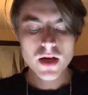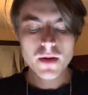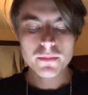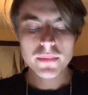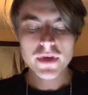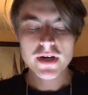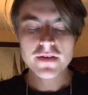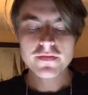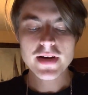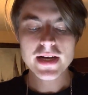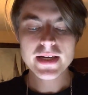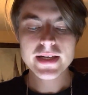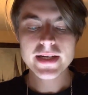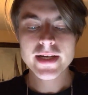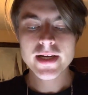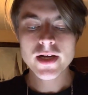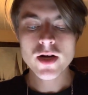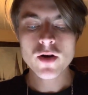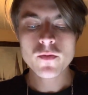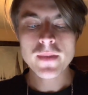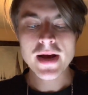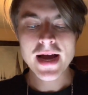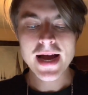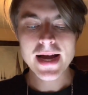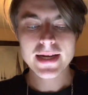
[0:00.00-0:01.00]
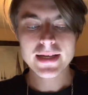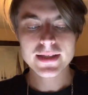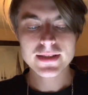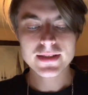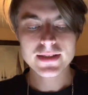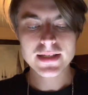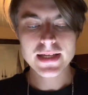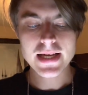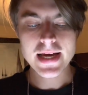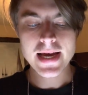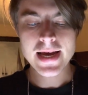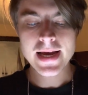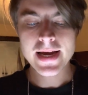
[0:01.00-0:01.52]
But if I could go back and
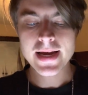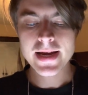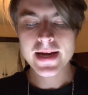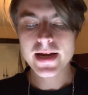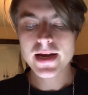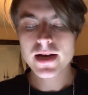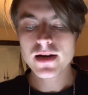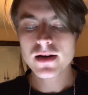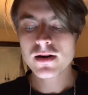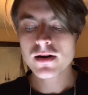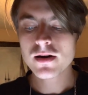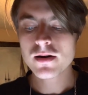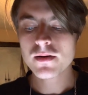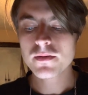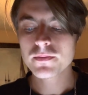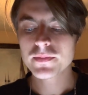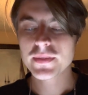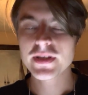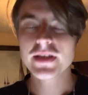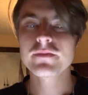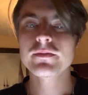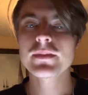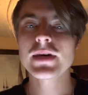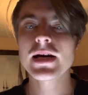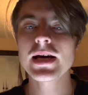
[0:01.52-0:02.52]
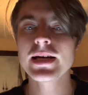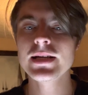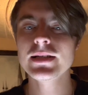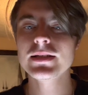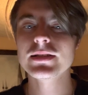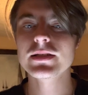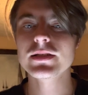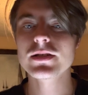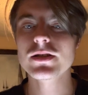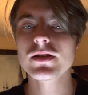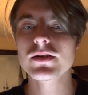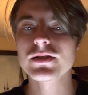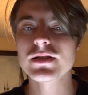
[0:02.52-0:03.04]
say, give my
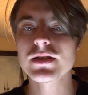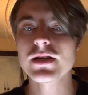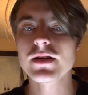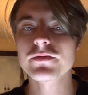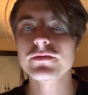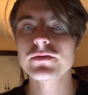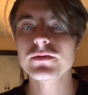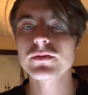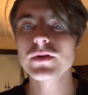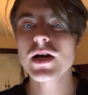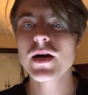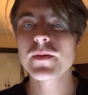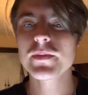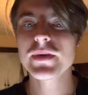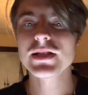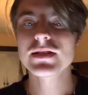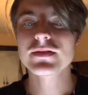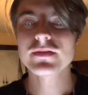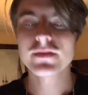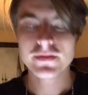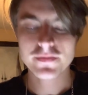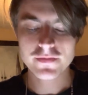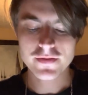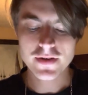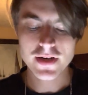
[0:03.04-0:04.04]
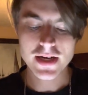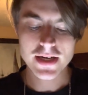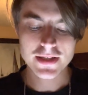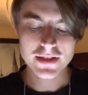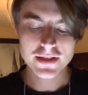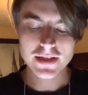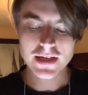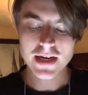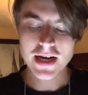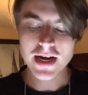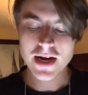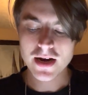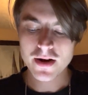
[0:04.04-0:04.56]
18-year-old self a piece of advice,
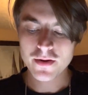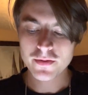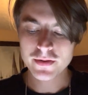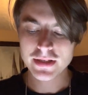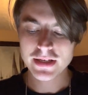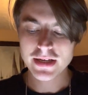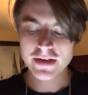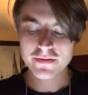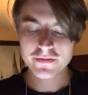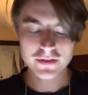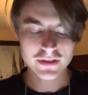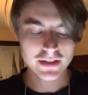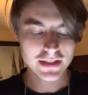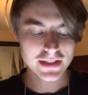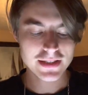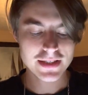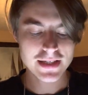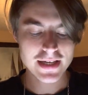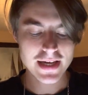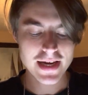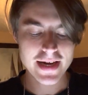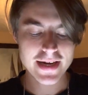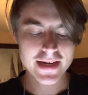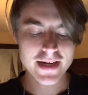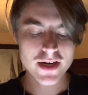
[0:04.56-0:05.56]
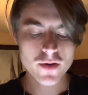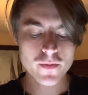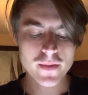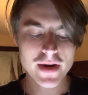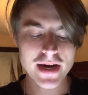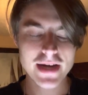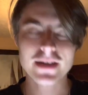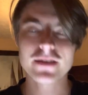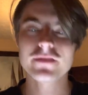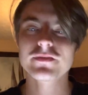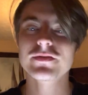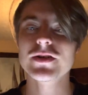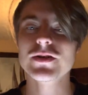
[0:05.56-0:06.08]
I would definitely say go
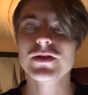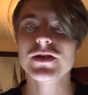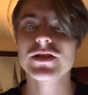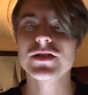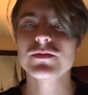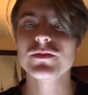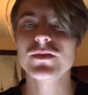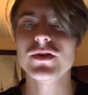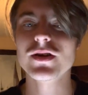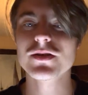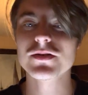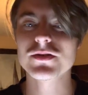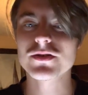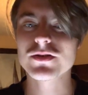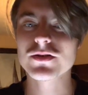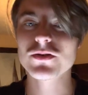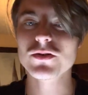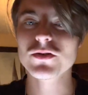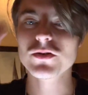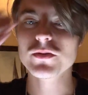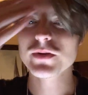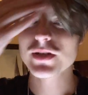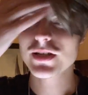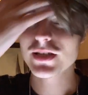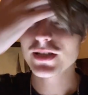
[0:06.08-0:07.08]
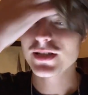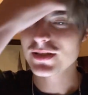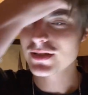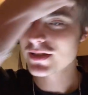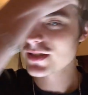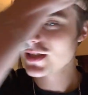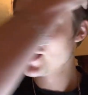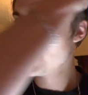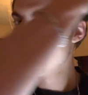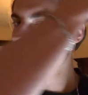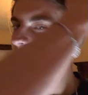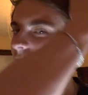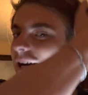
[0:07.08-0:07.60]
back and focus more on school, because
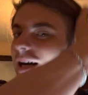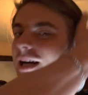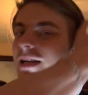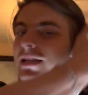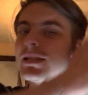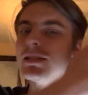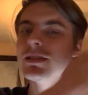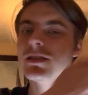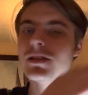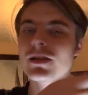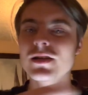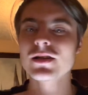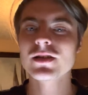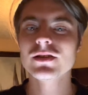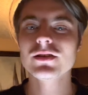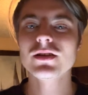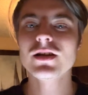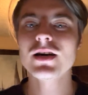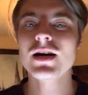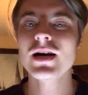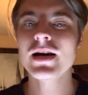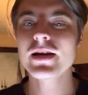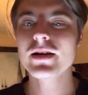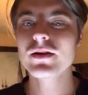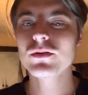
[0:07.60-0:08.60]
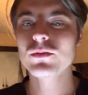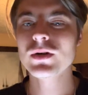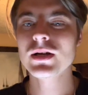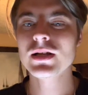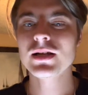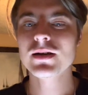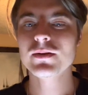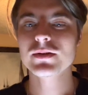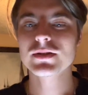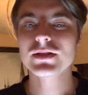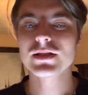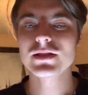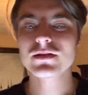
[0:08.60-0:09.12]
I did learn a lot while I
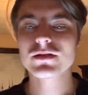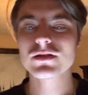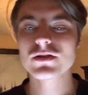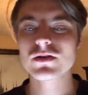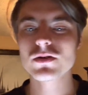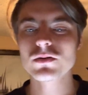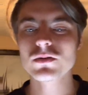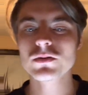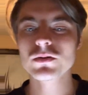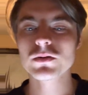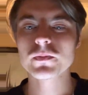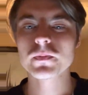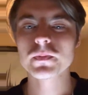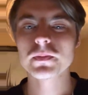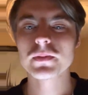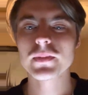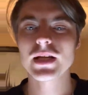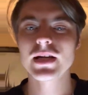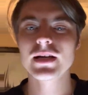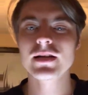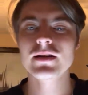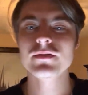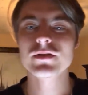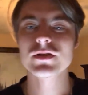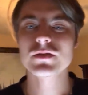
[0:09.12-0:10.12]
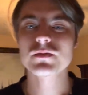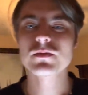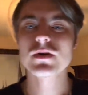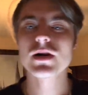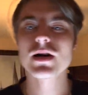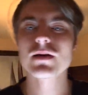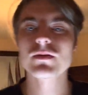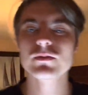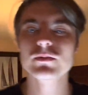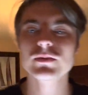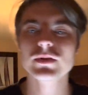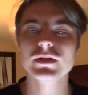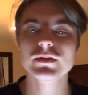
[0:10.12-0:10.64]
was in school, and it was
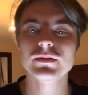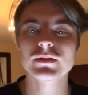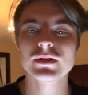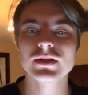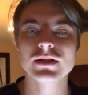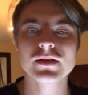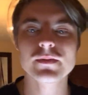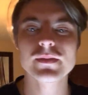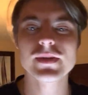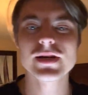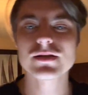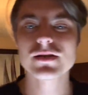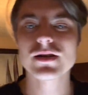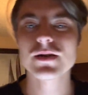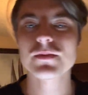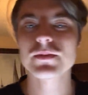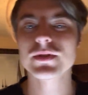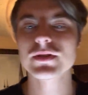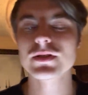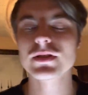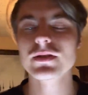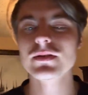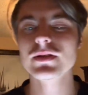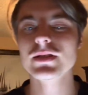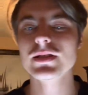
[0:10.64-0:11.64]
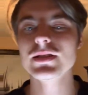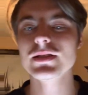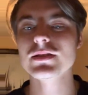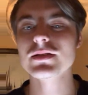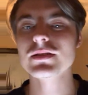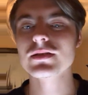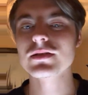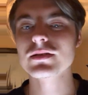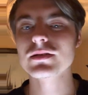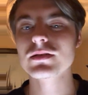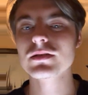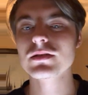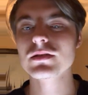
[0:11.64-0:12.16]
probably one of the best
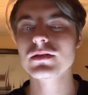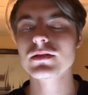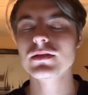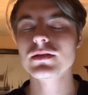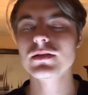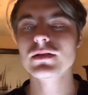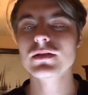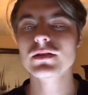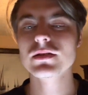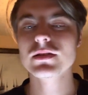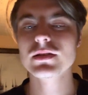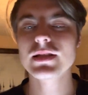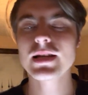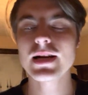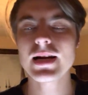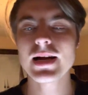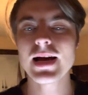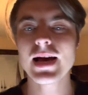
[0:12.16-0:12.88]
opportunities that I